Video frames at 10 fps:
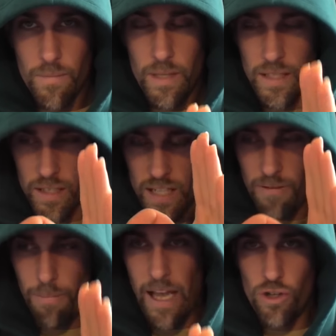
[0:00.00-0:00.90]
that doesn't
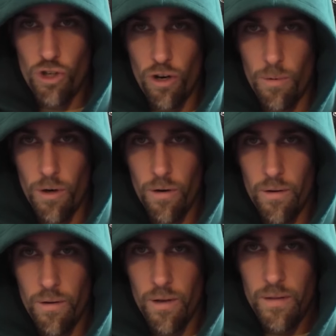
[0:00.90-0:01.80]
have Pat Shurmur,
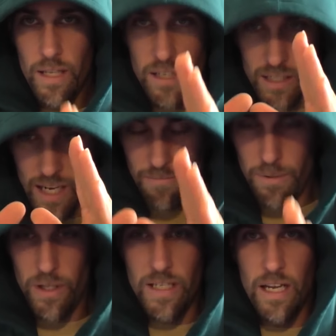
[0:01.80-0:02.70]
that doesn't have
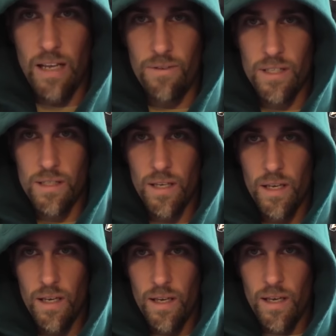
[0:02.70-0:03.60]
Billy Davis,
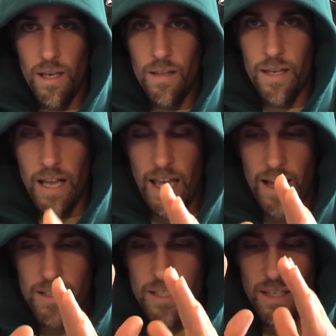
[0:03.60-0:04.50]
and that
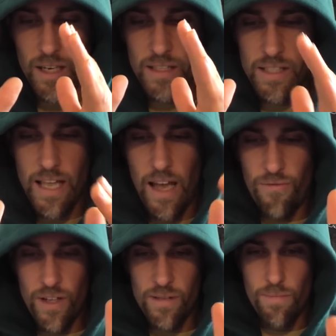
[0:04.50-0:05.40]
has a staff
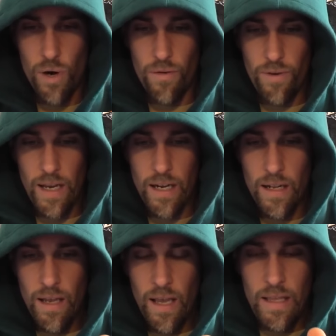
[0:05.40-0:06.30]
that is
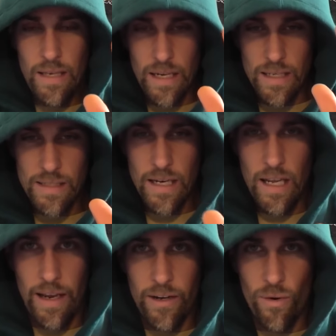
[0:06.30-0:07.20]
motivated, that isn't
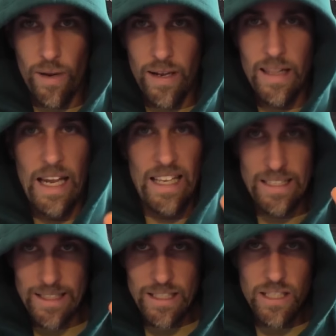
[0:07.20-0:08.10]
ignorant, that
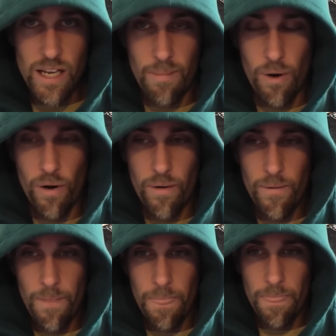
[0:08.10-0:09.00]
isn't stubborn,
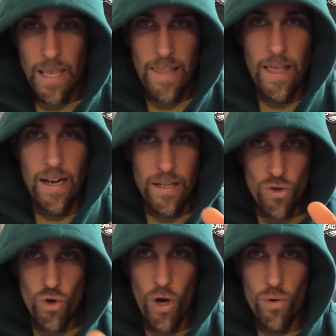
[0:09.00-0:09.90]
and that
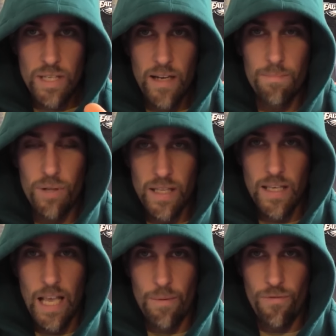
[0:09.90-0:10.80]
knows how to play the
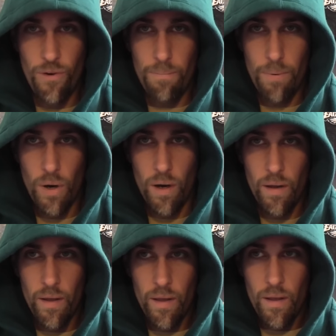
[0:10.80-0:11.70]
game of
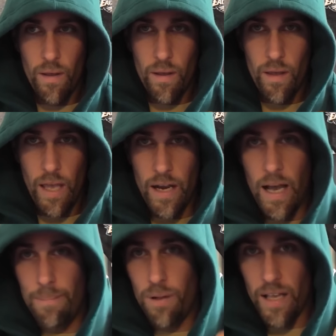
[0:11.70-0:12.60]
football and
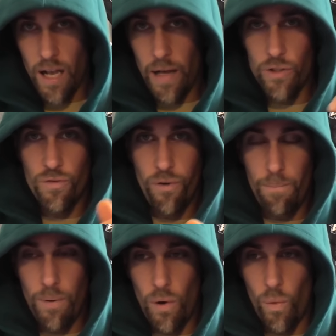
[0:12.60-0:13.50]
not play college
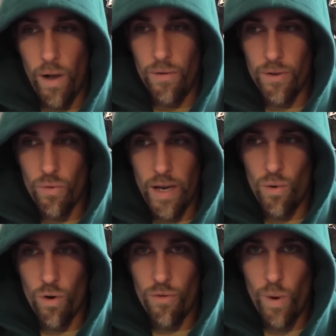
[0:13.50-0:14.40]
football well in the great
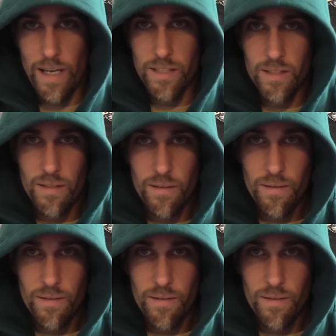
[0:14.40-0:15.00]
Northwest.